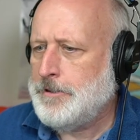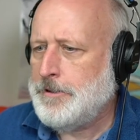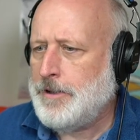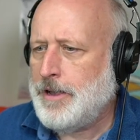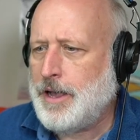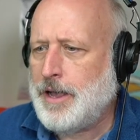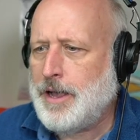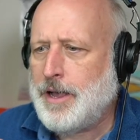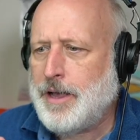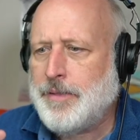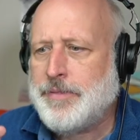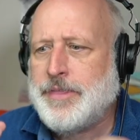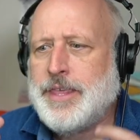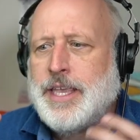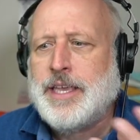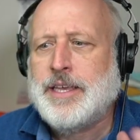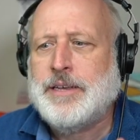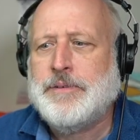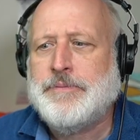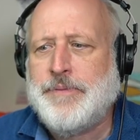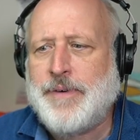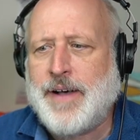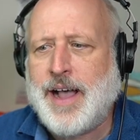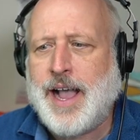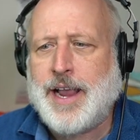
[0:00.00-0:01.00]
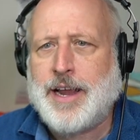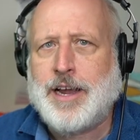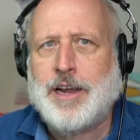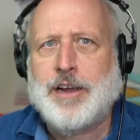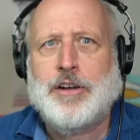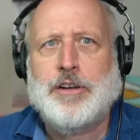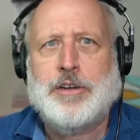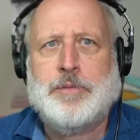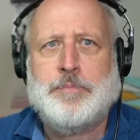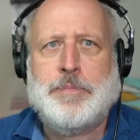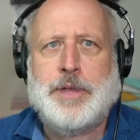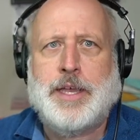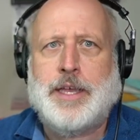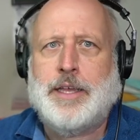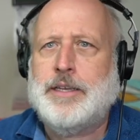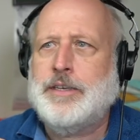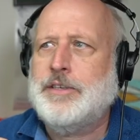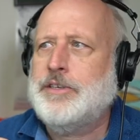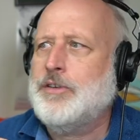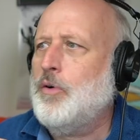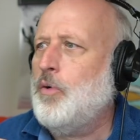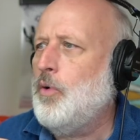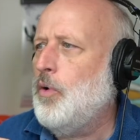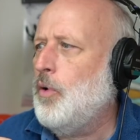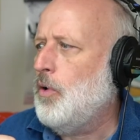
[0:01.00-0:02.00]
uh, the
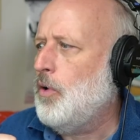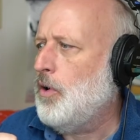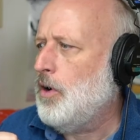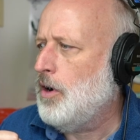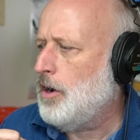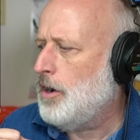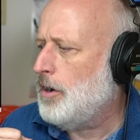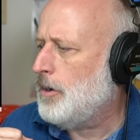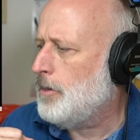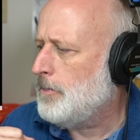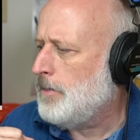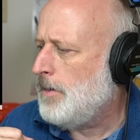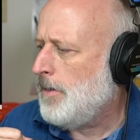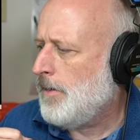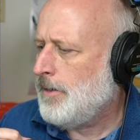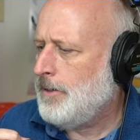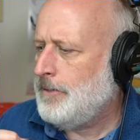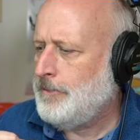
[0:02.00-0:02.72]
environment or